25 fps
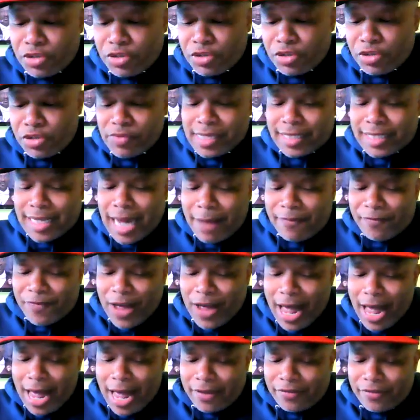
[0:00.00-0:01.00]
she was in top
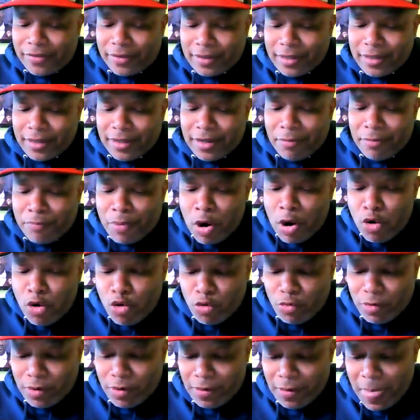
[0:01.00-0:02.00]
5.
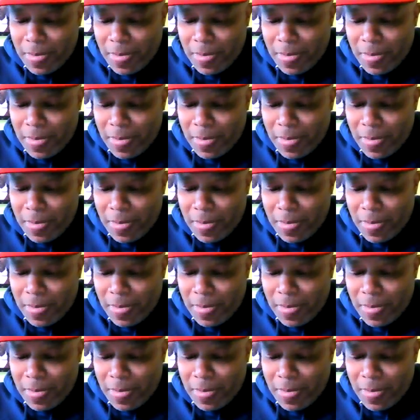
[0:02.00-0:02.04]
Boom.